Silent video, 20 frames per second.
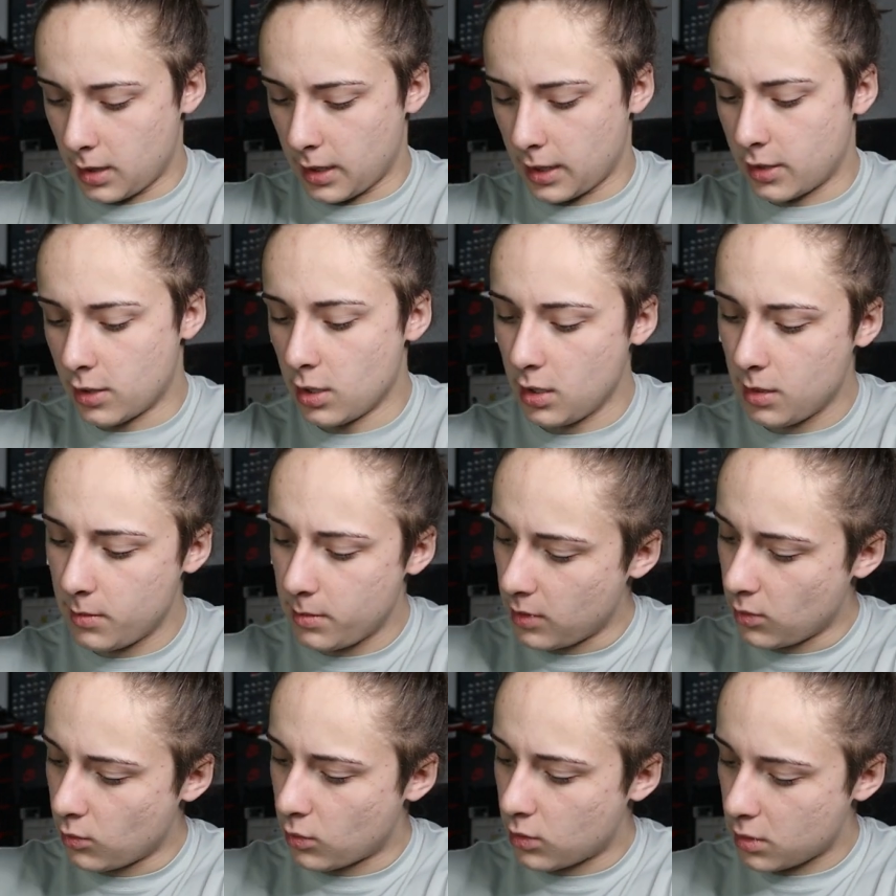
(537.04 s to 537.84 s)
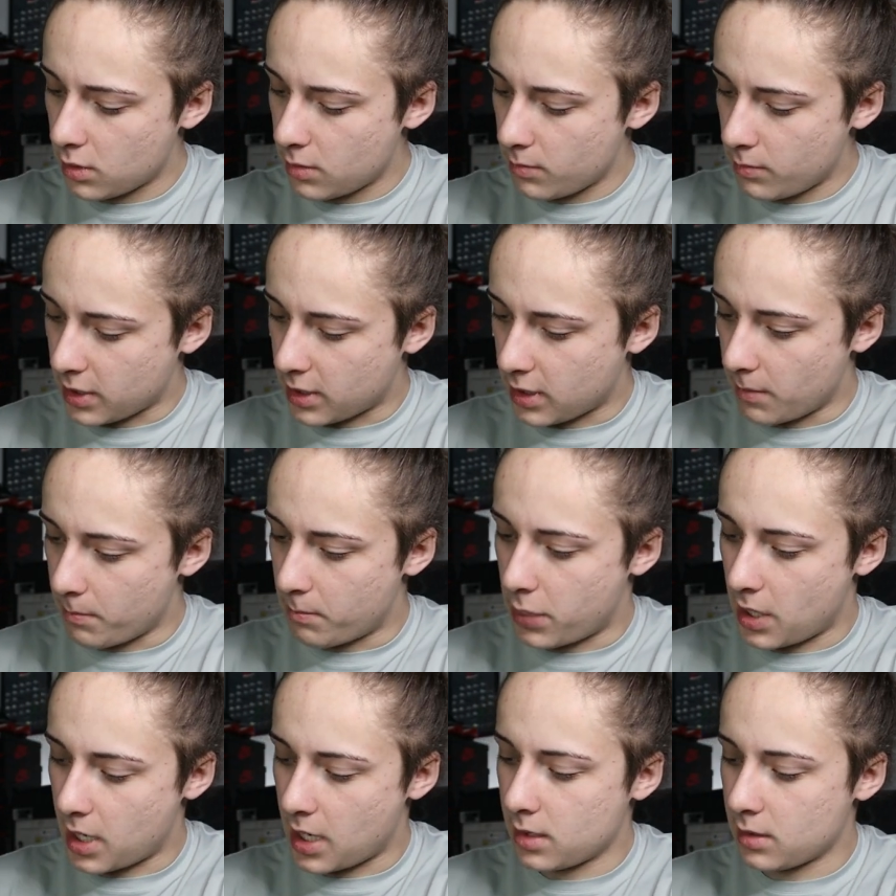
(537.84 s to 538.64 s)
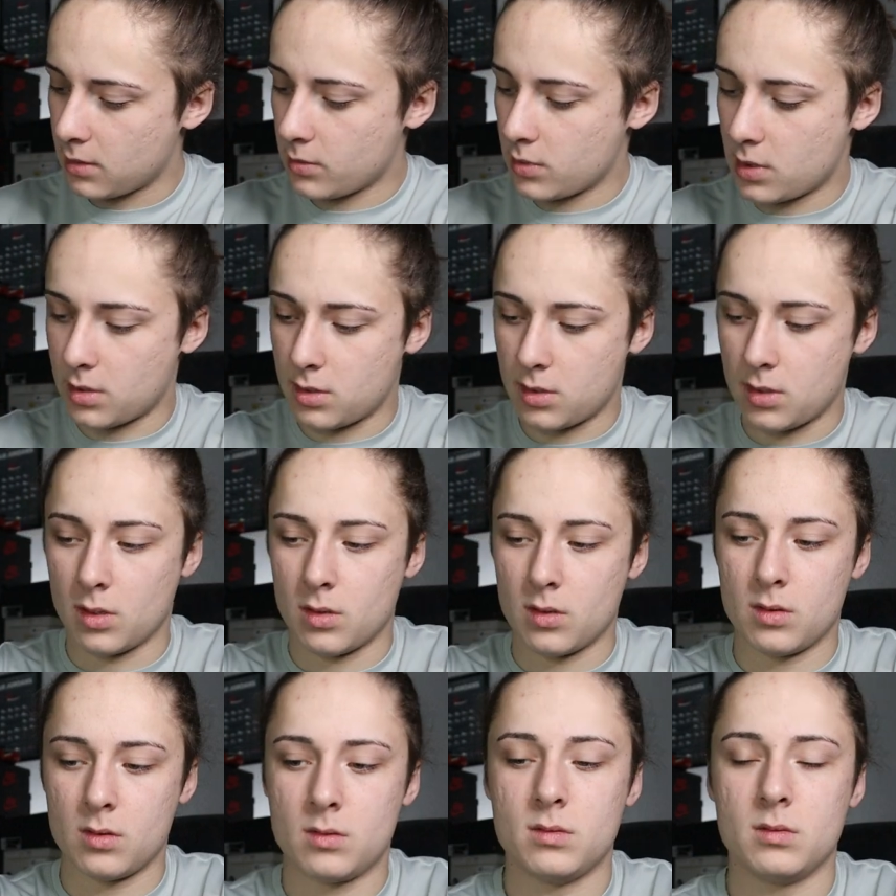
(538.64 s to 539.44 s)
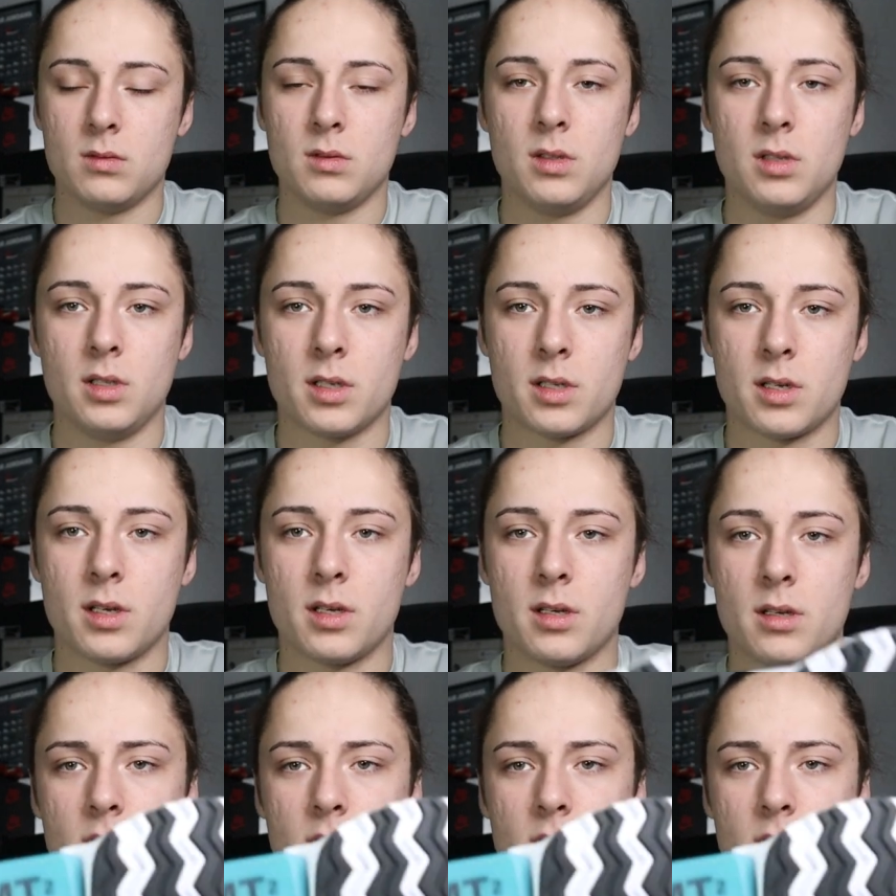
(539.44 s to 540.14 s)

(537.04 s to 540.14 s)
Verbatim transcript: It could be worn, but the bottoms don't look